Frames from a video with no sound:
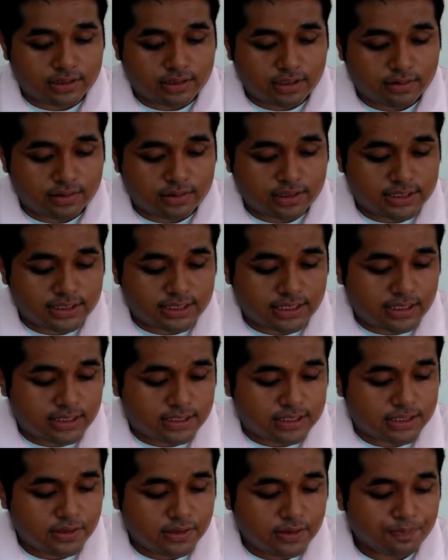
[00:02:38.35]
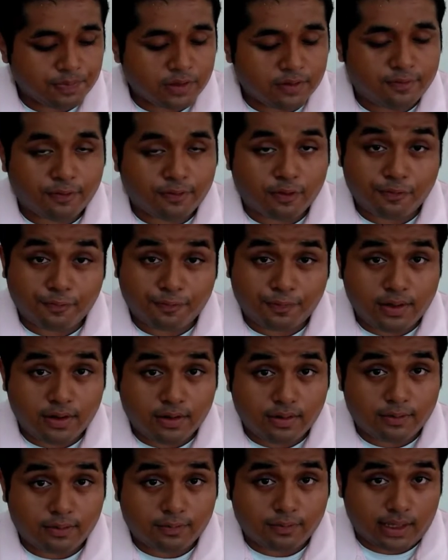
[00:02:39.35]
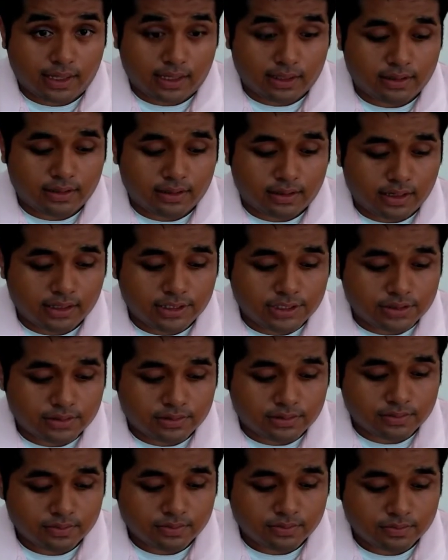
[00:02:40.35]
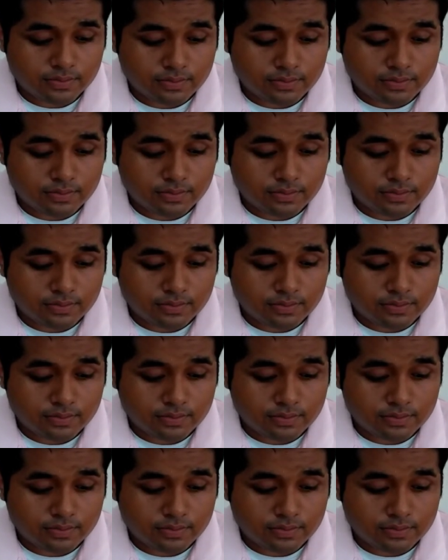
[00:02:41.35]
their disease for fear of alienation.